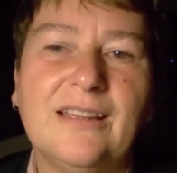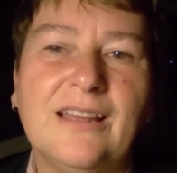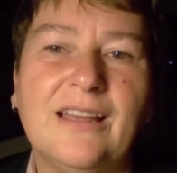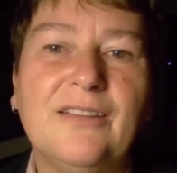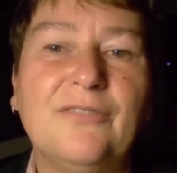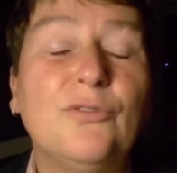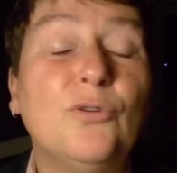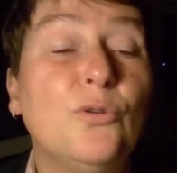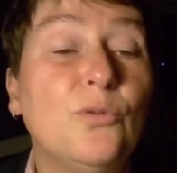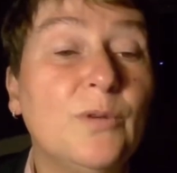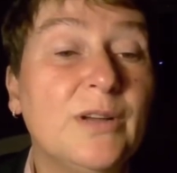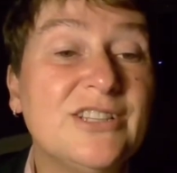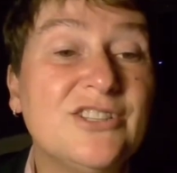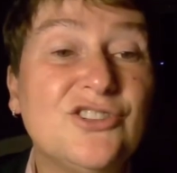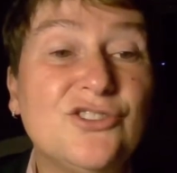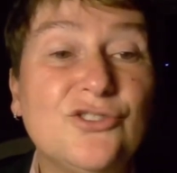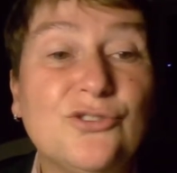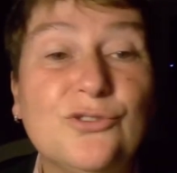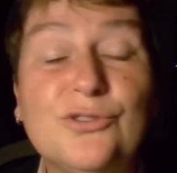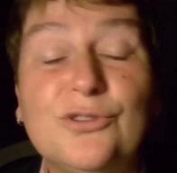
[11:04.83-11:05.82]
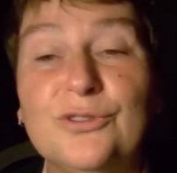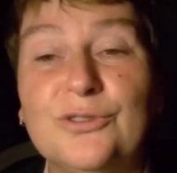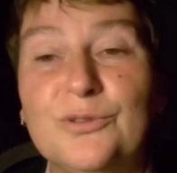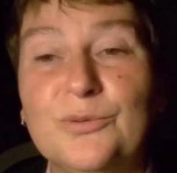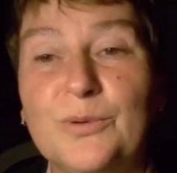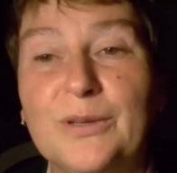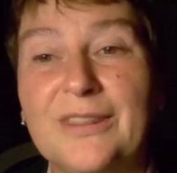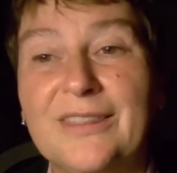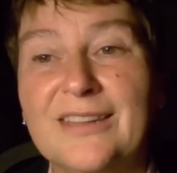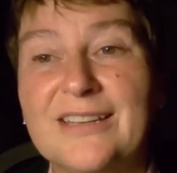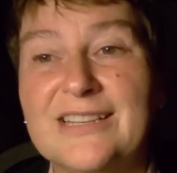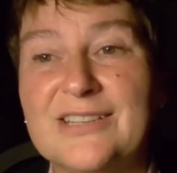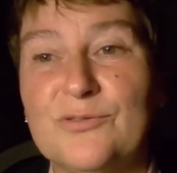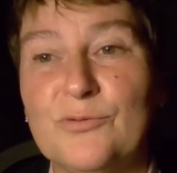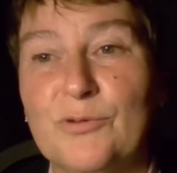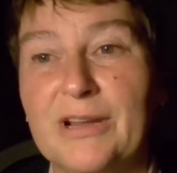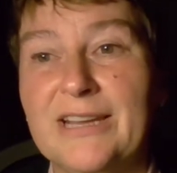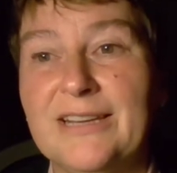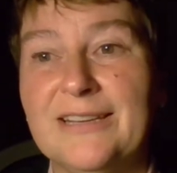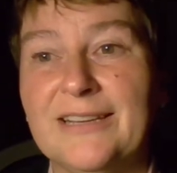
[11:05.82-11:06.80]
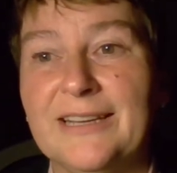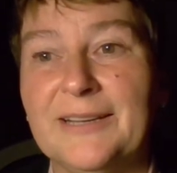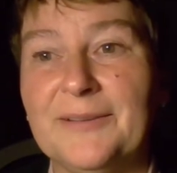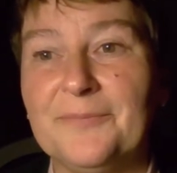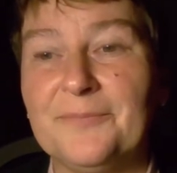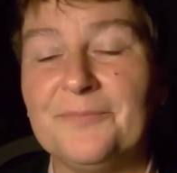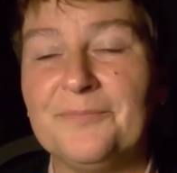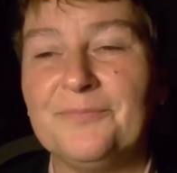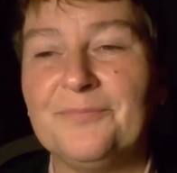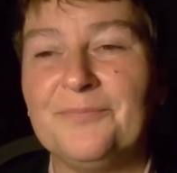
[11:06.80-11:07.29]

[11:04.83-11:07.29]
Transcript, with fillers: I've always struggled with this reading.